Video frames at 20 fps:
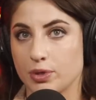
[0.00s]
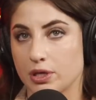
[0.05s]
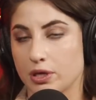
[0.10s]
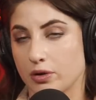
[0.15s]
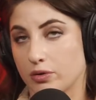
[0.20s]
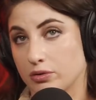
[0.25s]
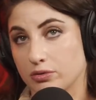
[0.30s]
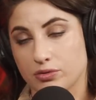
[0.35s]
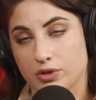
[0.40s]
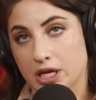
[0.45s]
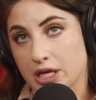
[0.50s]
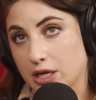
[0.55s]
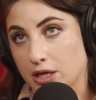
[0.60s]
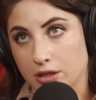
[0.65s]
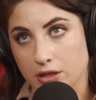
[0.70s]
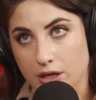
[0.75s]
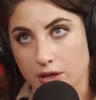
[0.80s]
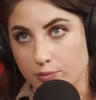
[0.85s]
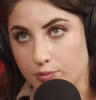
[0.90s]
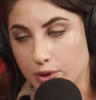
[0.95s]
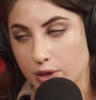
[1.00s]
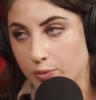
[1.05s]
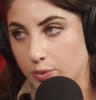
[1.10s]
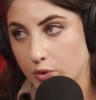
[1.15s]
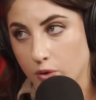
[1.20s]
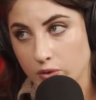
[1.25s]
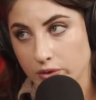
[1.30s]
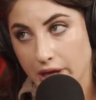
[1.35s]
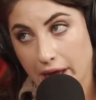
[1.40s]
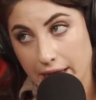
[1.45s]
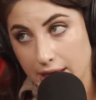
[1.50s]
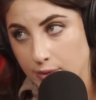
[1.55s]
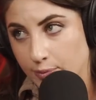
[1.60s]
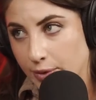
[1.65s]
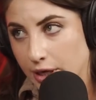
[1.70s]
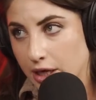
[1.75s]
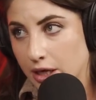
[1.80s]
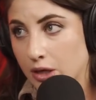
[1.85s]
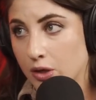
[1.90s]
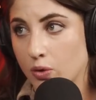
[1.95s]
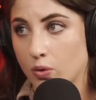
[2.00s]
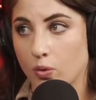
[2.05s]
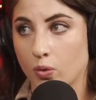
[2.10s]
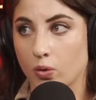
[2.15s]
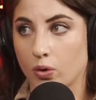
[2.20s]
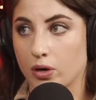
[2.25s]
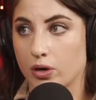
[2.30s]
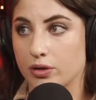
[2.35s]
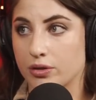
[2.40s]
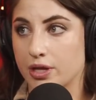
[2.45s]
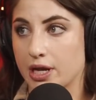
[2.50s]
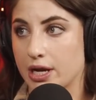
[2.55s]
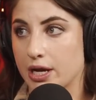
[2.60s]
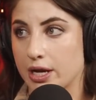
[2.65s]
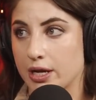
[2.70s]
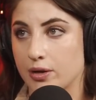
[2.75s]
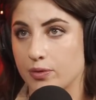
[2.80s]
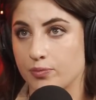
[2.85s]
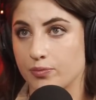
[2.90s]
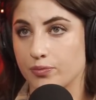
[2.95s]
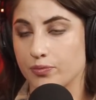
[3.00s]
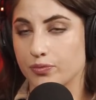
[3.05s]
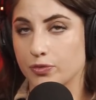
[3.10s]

or thinking that people don't like me, or that I'm,